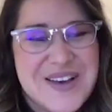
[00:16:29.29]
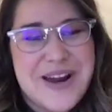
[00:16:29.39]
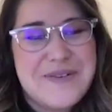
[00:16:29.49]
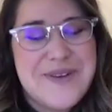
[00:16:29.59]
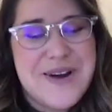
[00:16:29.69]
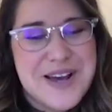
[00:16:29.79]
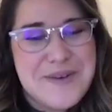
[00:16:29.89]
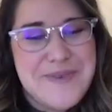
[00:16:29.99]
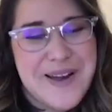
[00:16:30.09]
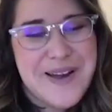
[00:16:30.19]
Well,
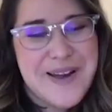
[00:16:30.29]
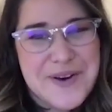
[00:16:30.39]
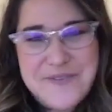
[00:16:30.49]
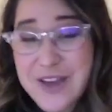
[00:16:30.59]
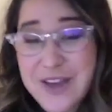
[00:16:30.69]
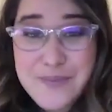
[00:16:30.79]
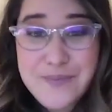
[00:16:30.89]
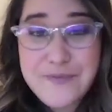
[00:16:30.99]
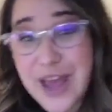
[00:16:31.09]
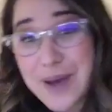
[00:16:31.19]
Maryrose, how about you?
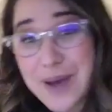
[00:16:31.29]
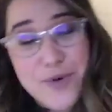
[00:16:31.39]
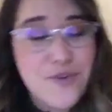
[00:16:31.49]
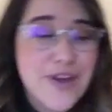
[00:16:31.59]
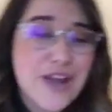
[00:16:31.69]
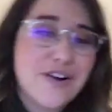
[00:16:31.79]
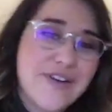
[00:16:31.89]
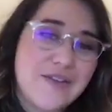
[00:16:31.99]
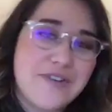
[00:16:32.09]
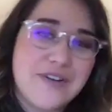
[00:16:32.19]
Favorite family
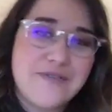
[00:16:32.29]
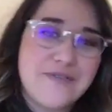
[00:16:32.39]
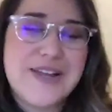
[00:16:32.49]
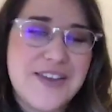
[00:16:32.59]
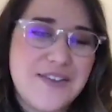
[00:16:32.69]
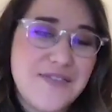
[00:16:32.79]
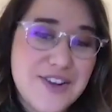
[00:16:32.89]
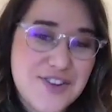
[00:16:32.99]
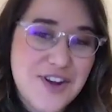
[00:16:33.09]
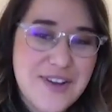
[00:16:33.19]
movie or favorite family
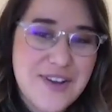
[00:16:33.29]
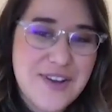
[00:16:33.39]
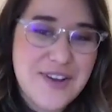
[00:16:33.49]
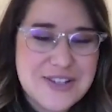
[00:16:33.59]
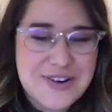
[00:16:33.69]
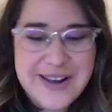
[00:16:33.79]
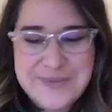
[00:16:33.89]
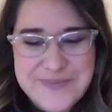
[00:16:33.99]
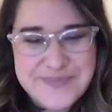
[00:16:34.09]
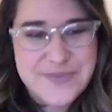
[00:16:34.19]
TV show that you
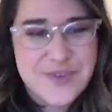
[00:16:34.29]
enjoy?